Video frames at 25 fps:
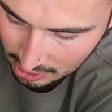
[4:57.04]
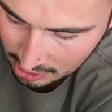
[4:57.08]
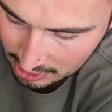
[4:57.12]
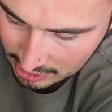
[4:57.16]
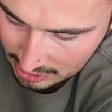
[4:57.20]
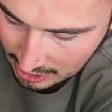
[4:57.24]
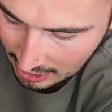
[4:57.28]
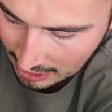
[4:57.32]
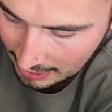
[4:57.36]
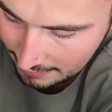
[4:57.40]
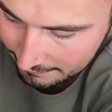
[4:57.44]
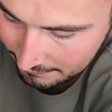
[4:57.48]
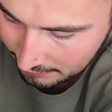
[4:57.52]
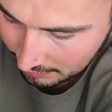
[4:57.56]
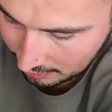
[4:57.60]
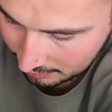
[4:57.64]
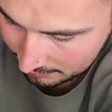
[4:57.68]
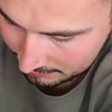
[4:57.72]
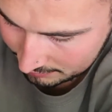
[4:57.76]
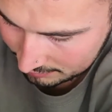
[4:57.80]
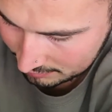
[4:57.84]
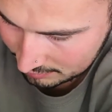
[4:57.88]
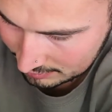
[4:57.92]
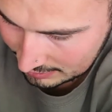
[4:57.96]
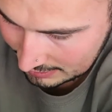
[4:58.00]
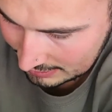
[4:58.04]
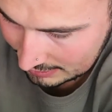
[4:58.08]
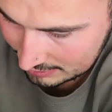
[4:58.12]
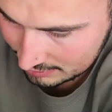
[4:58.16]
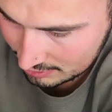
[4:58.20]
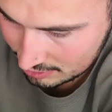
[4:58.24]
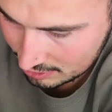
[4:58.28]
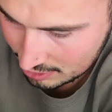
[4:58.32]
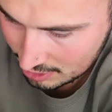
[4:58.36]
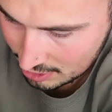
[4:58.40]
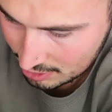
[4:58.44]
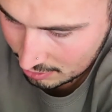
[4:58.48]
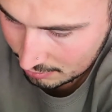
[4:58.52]
cover it,
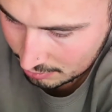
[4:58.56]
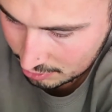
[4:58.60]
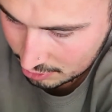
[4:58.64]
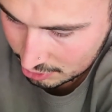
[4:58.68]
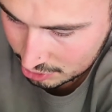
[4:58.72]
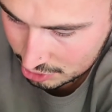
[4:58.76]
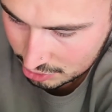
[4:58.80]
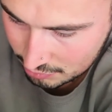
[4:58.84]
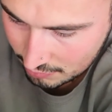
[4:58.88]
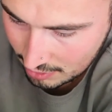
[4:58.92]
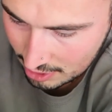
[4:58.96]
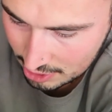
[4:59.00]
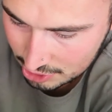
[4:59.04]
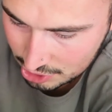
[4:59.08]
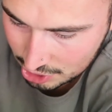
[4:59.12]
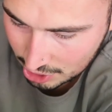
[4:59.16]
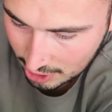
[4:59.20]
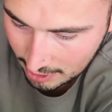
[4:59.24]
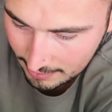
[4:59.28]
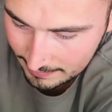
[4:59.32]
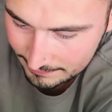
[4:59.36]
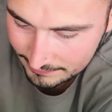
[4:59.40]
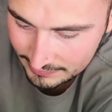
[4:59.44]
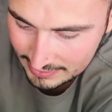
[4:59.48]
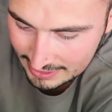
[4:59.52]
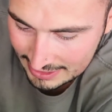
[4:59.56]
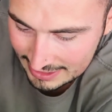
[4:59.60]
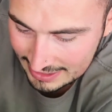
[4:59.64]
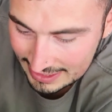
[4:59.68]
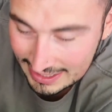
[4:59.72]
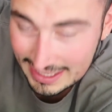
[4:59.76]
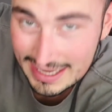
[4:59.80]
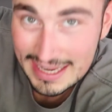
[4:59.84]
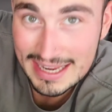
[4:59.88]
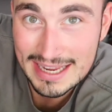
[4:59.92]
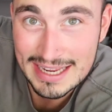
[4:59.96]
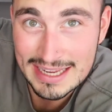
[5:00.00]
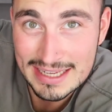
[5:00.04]
because sriracha
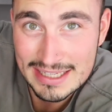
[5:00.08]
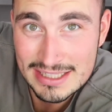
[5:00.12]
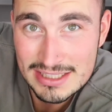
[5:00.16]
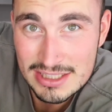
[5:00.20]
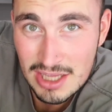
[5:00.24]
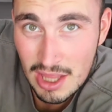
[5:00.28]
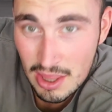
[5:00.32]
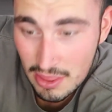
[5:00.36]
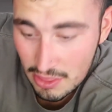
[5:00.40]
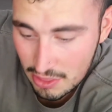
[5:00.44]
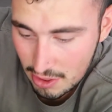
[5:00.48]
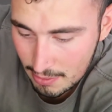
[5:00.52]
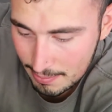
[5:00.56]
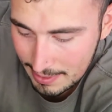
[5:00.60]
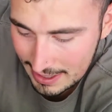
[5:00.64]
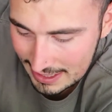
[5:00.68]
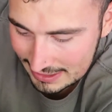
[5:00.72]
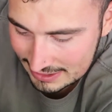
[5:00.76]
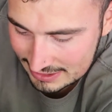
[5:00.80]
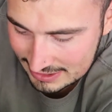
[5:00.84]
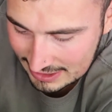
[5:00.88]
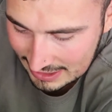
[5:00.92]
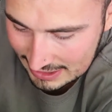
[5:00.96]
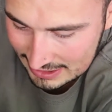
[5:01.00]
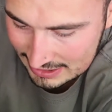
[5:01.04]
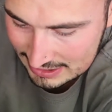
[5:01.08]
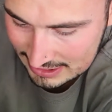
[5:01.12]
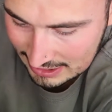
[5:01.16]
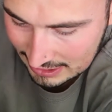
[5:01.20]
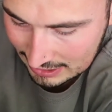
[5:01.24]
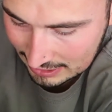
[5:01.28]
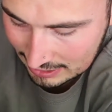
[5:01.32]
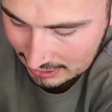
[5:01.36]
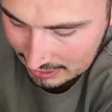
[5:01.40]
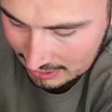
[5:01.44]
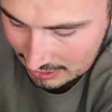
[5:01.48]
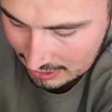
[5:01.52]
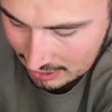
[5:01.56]
is the best
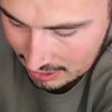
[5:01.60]
tasting